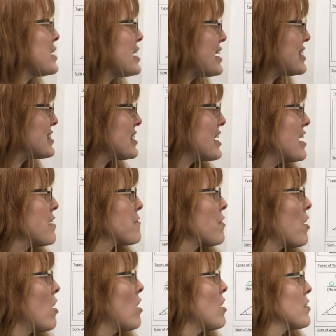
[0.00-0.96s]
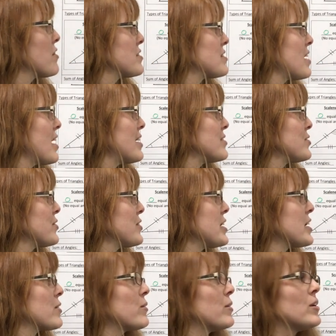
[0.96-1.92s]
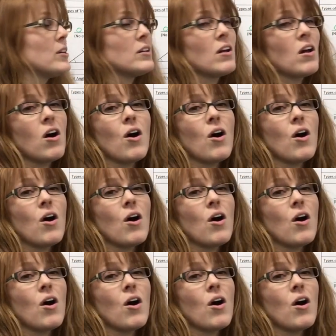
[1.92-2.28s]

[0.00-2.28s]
means if all the sides are equal,